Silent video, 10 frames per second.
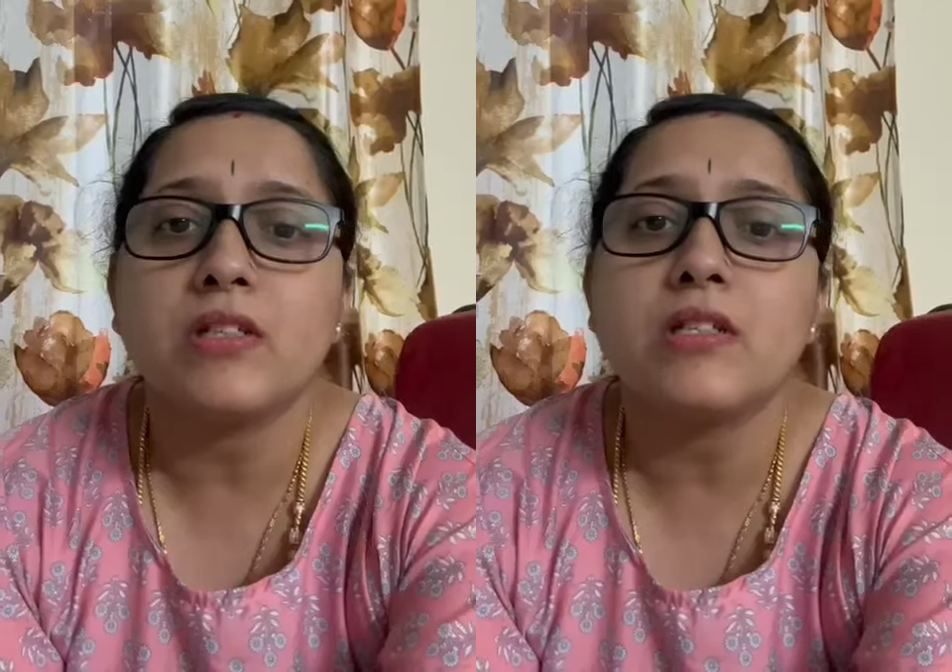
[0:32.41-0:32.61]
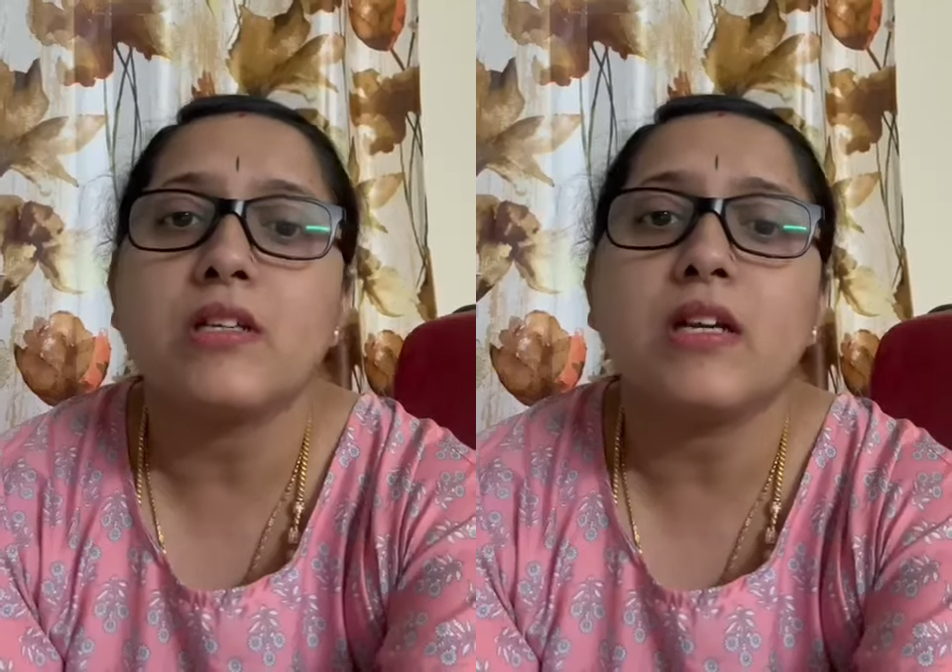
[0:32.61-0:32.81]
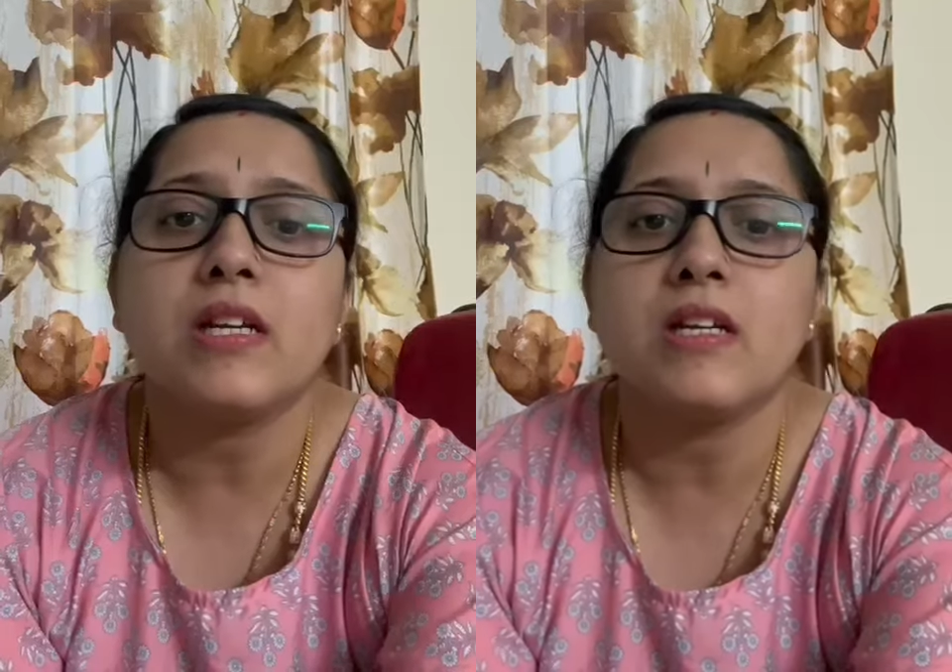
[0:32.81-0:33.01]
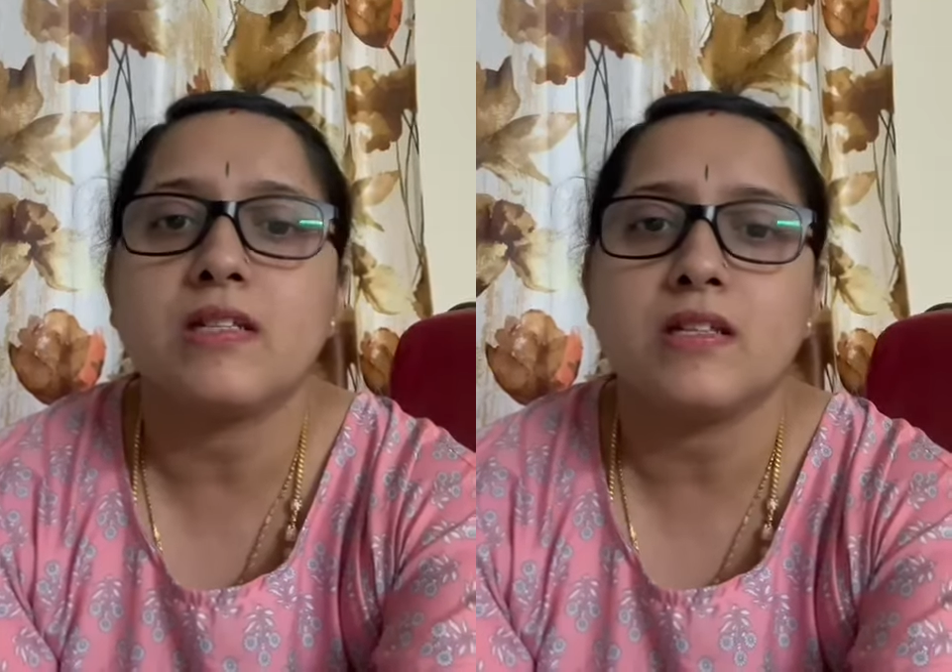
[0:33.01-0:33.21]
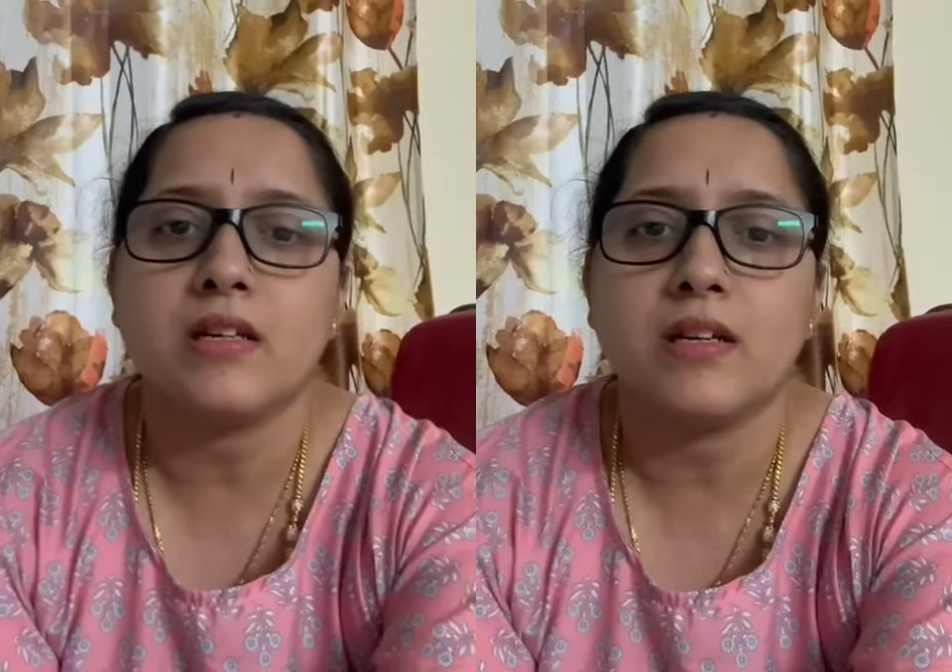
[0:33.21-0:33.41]
is really
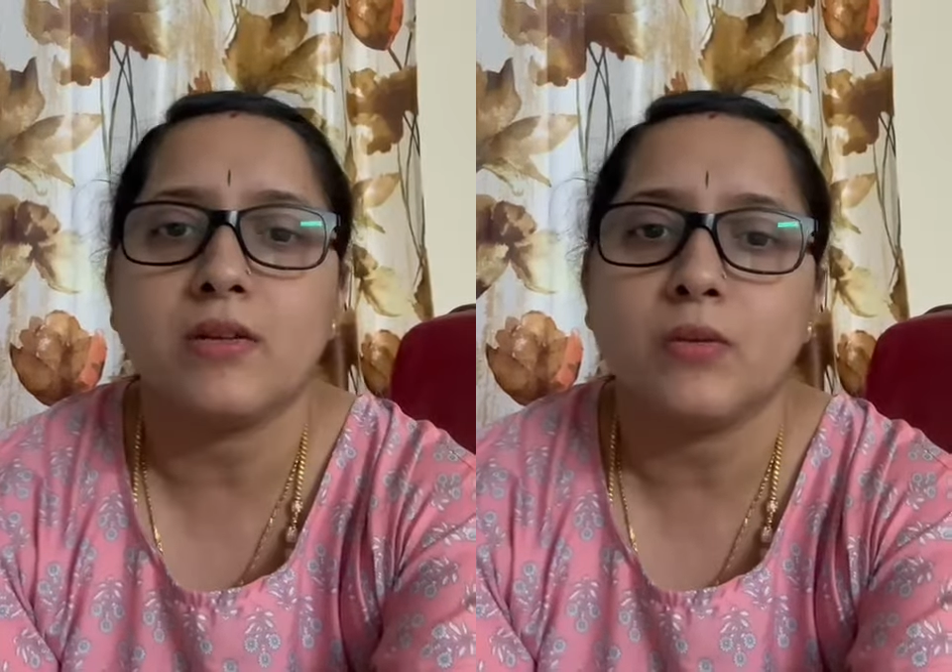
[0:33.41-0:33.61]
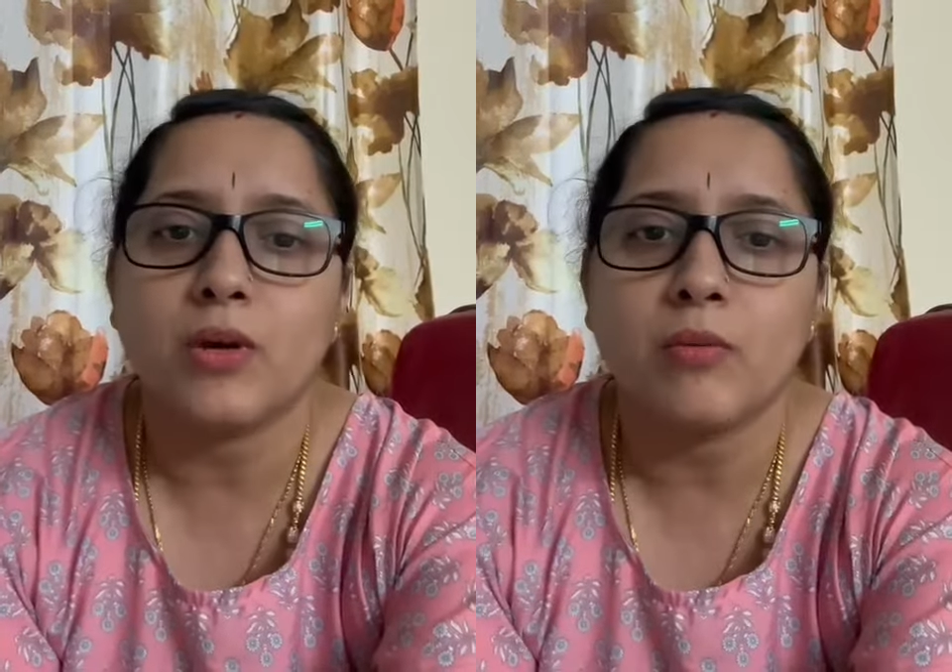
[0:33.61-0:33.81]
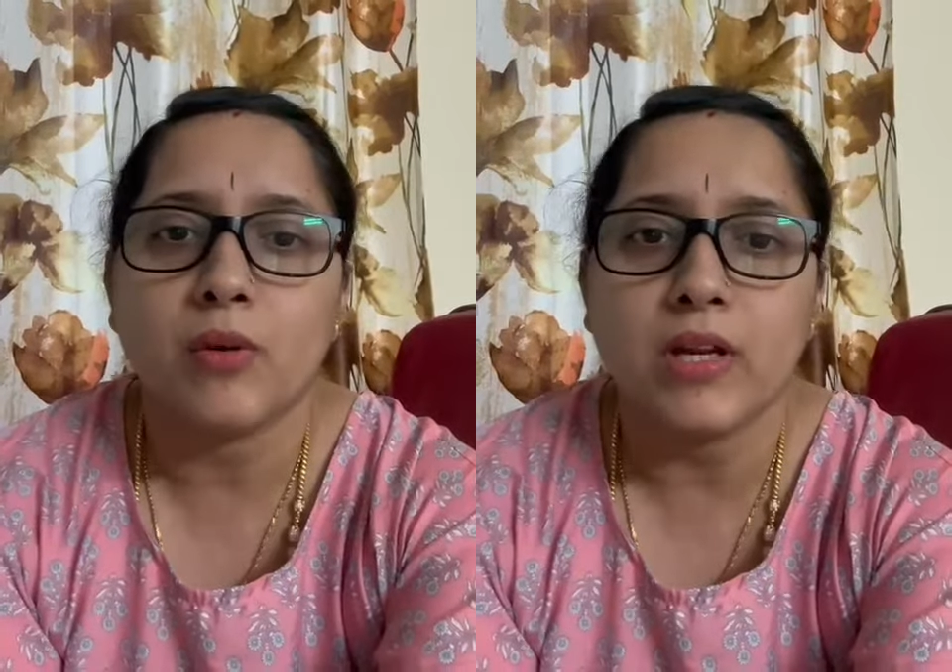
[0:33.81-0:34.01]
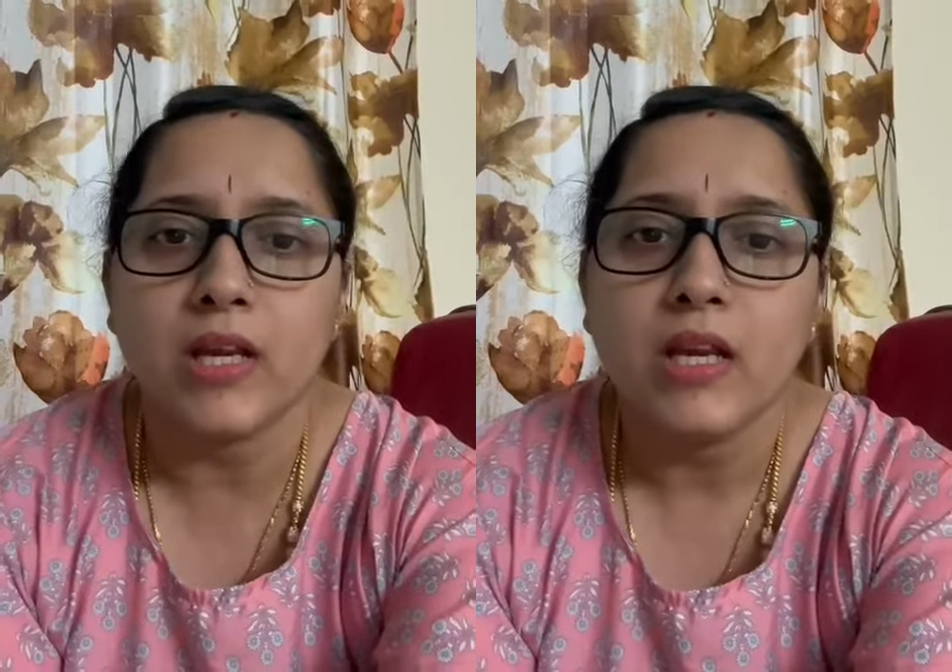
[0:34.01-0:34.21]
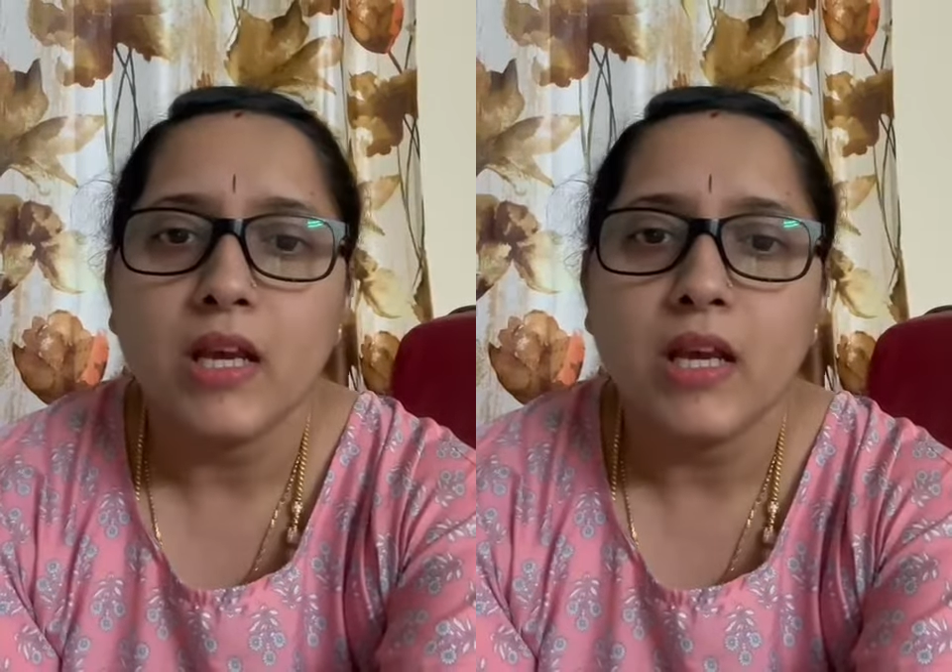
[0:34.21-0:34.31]
necessary to our body.